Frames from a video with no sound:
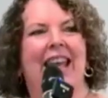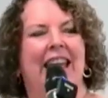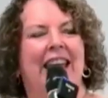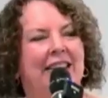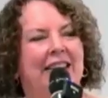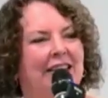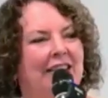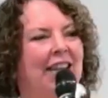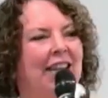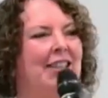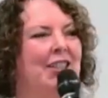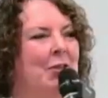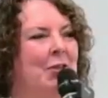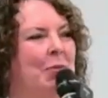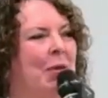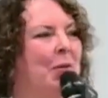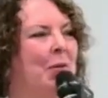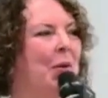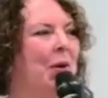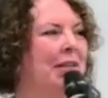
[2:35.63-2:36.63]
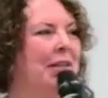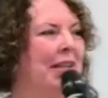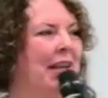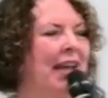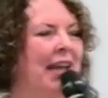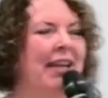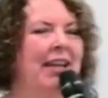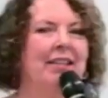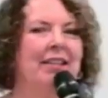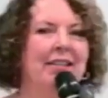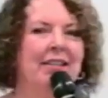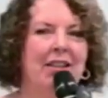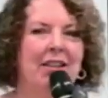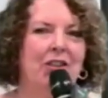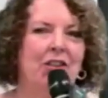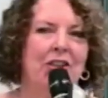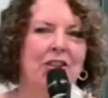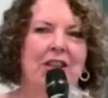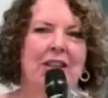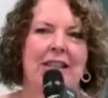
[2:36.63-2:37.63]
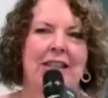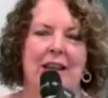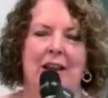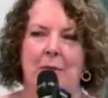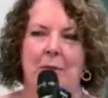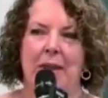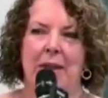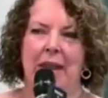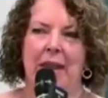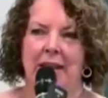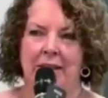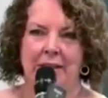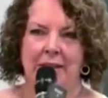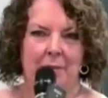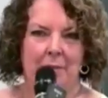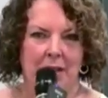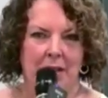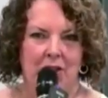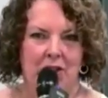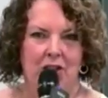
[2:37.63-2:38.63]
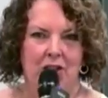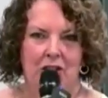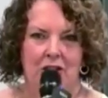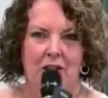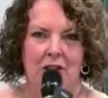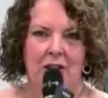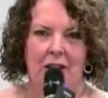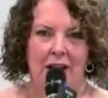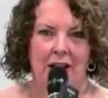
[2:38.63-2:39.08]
he said to me one day, he said, you can tell me that as much as you